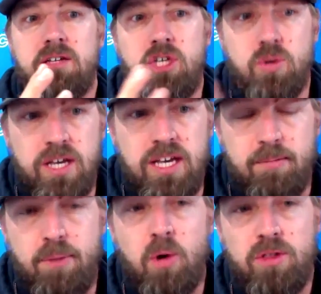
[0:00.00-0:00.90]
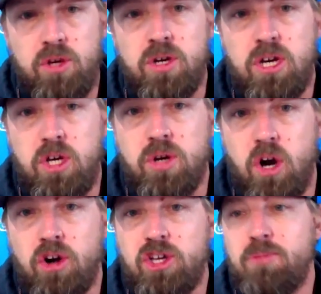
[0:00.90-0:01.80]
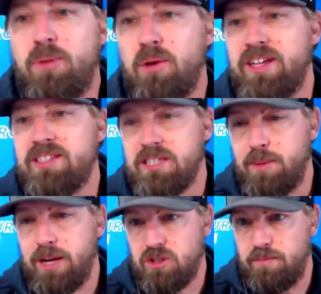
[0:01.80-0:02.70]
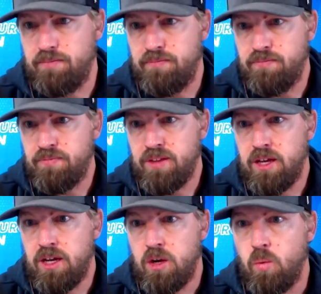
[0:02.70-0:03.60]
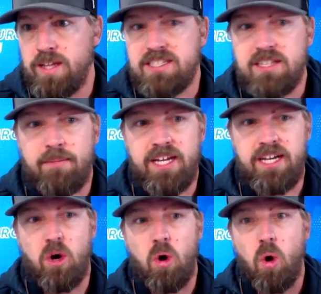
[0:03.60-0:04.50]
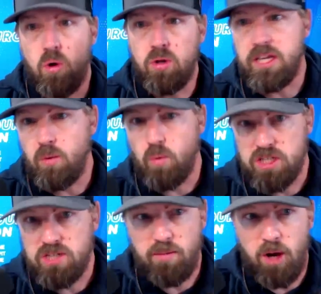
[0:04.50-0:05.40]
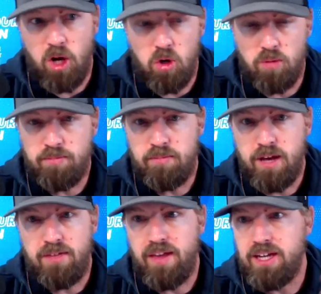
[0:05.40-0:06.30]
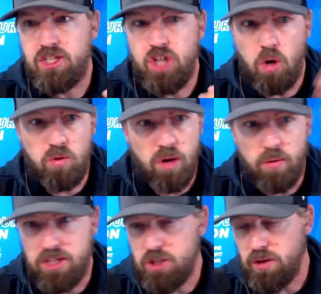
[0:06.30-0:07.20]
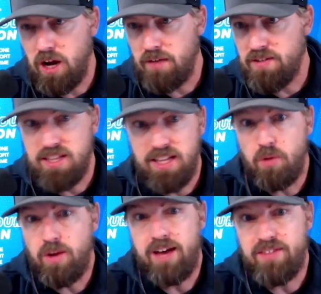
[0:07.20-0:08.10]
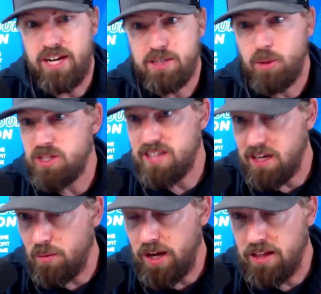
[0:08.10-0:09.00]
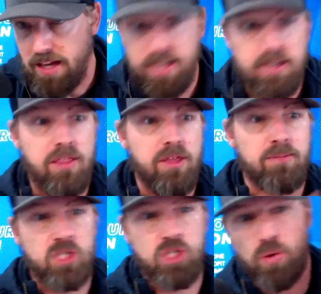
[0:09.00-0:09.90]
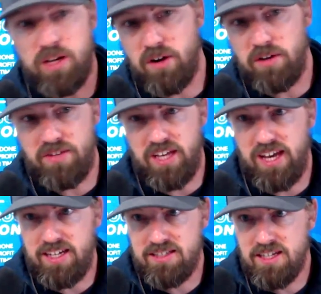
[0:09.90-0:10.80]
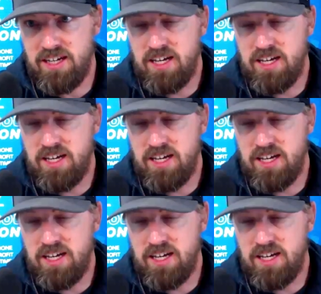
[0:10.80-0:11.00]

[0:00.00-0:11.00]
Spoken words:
You can get both. You can argue both ends of the spectrum. When somebody only works from home and they don't go into an office and they don't have that experience anyway, like the majority of our VAs,